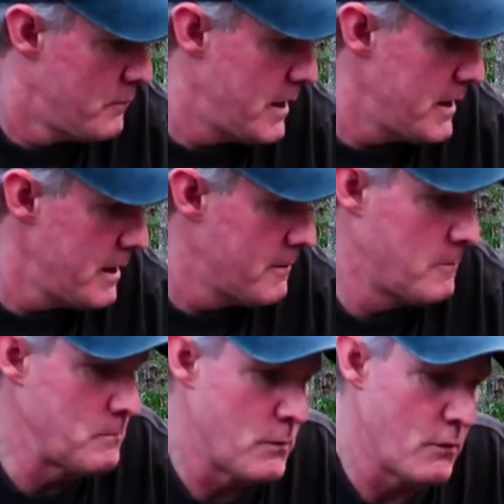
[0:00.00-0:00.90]
But yeah,
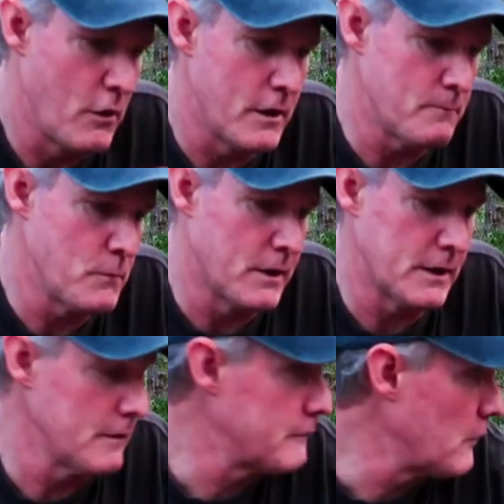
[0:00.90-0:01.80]
right, I'm
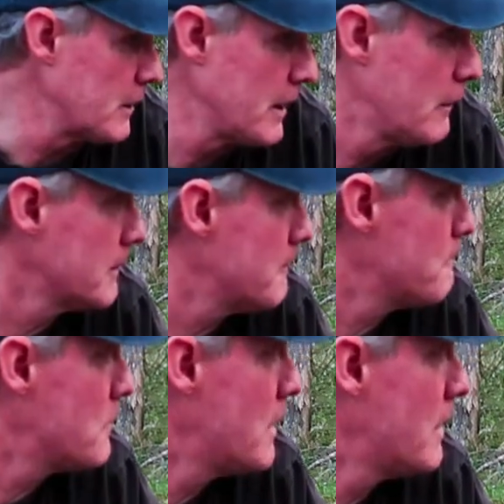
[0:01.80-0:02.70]
gonna get a fire going,
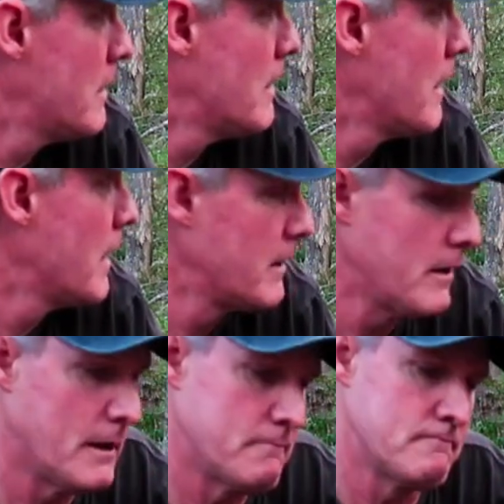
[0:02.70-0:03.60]
and
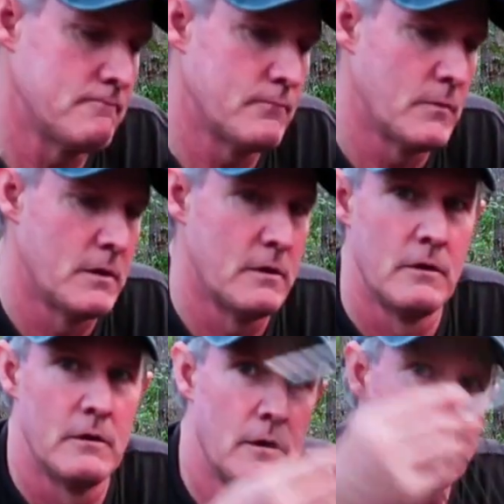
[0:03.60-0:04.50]

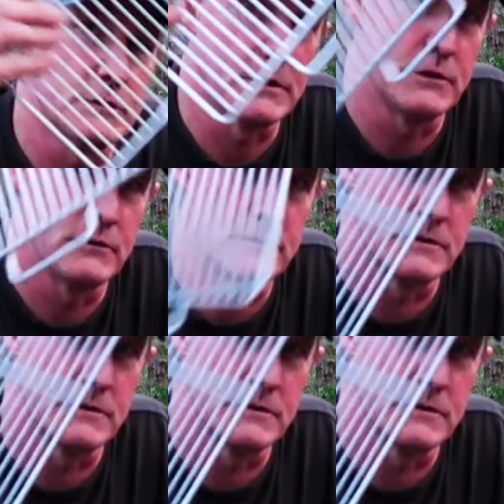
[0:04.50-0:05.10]
I'm just gonna use